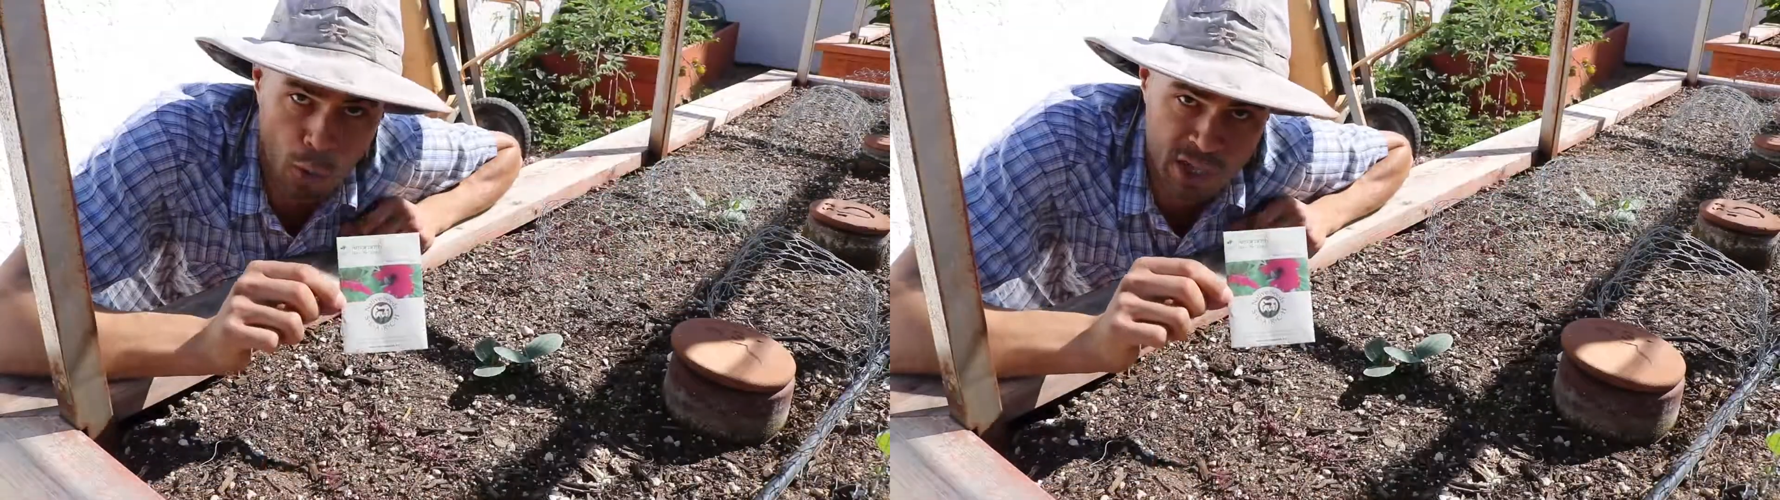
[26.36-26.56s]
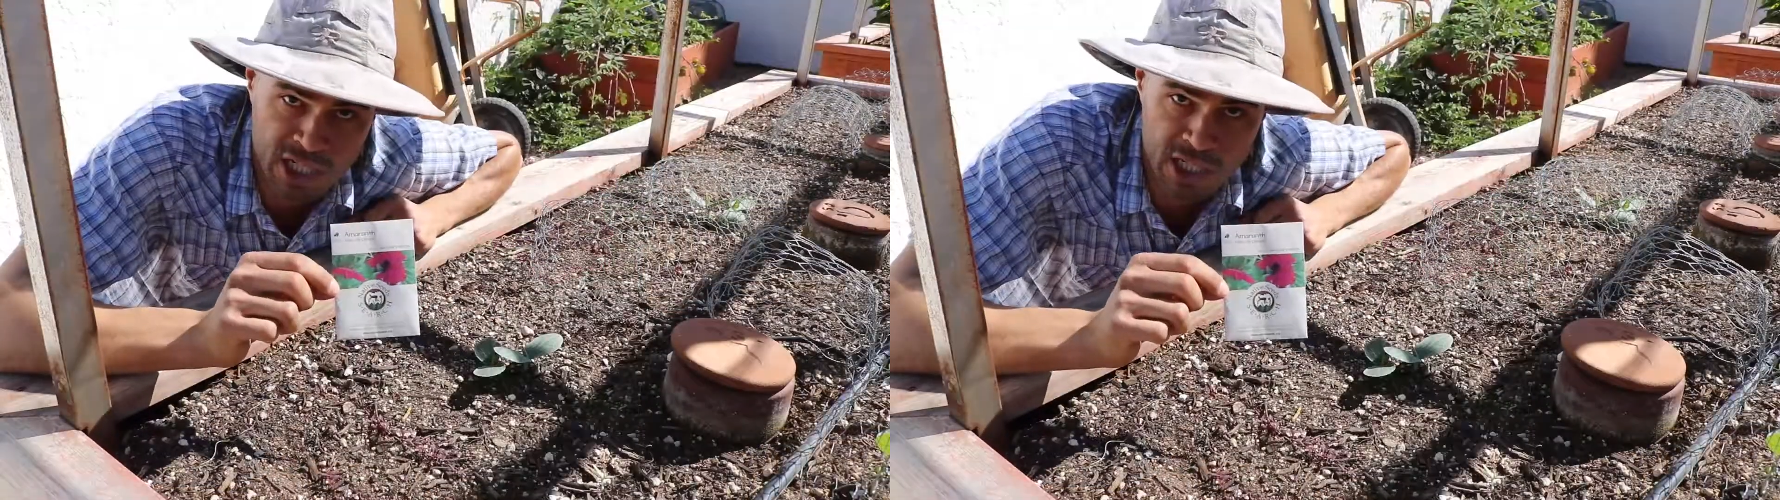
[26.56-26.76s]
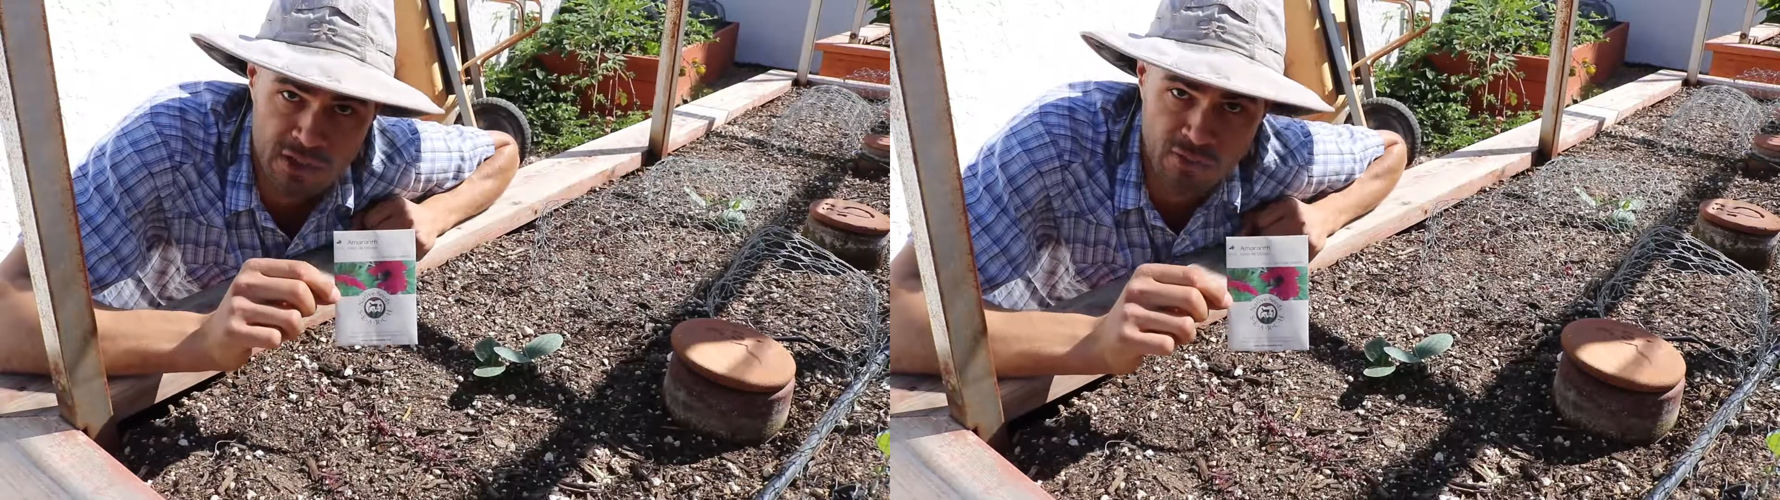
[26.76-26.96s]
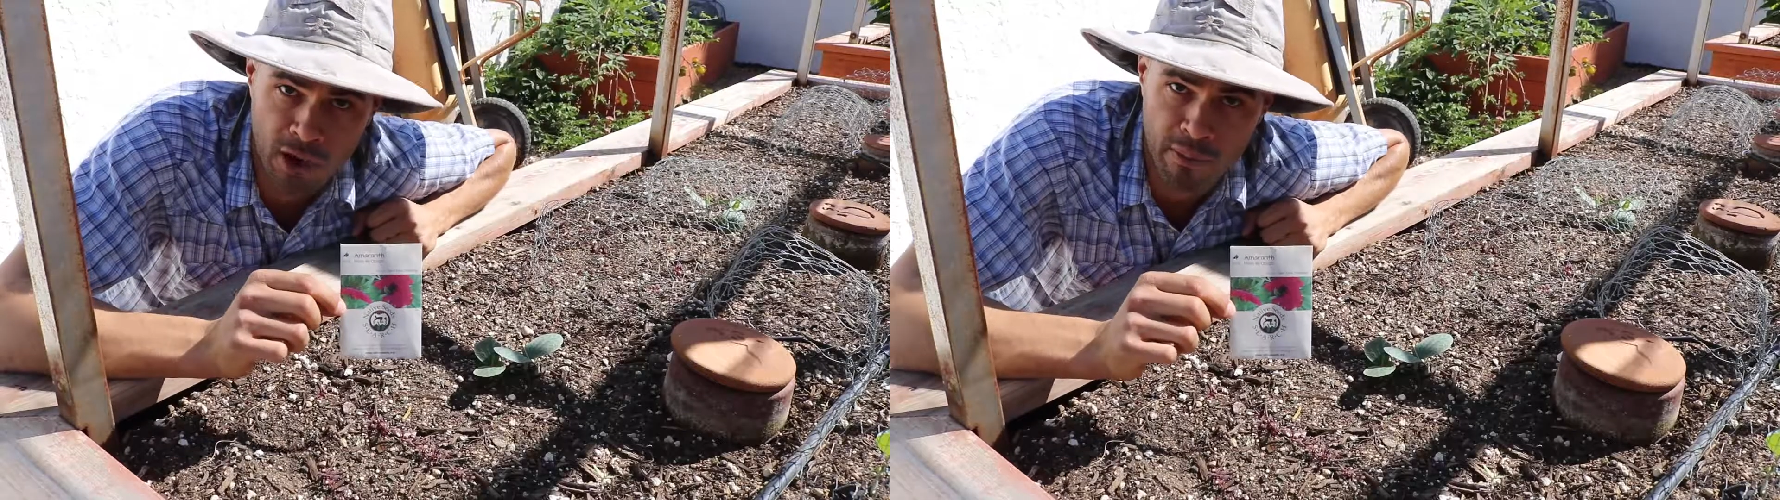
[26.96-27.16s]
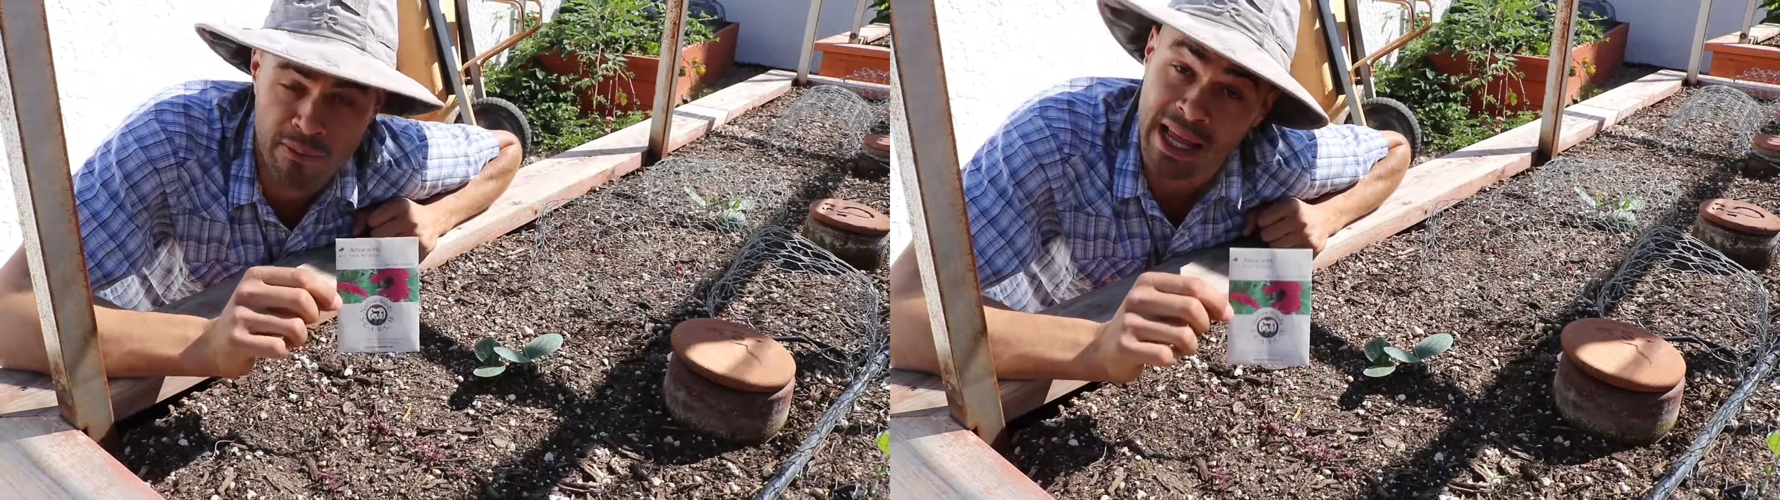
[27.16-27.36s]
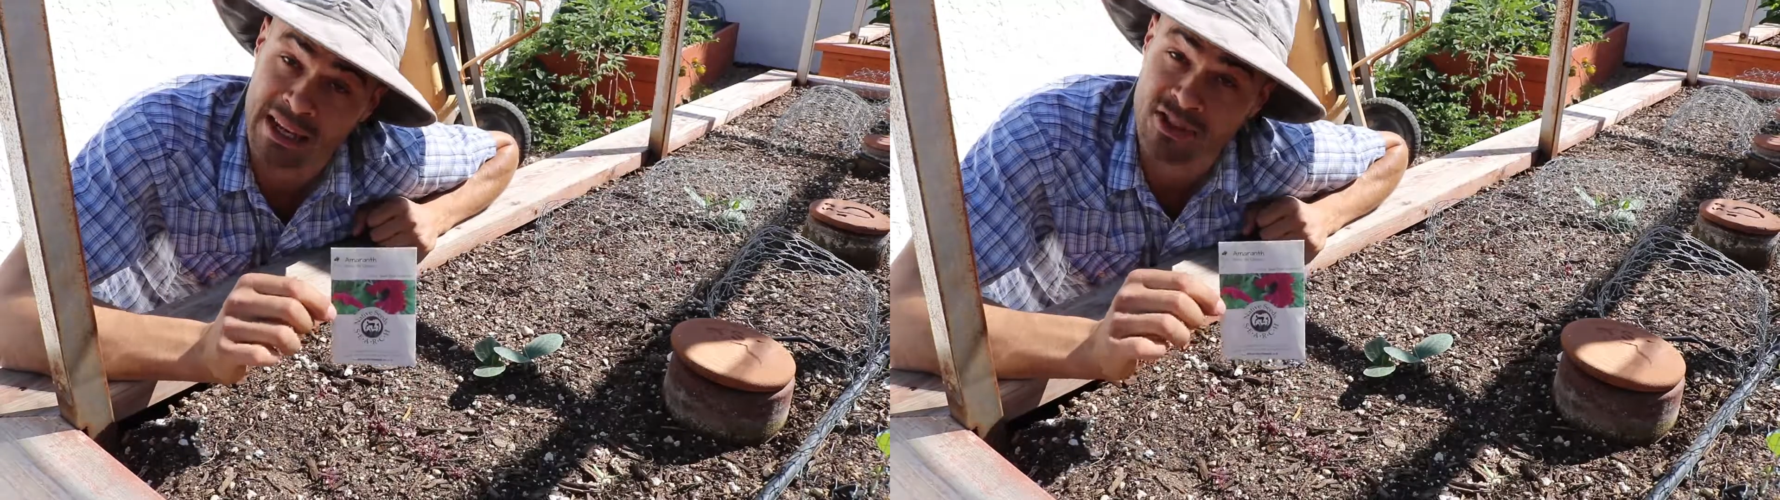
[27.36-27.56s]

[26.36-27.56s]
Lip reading: which is from Native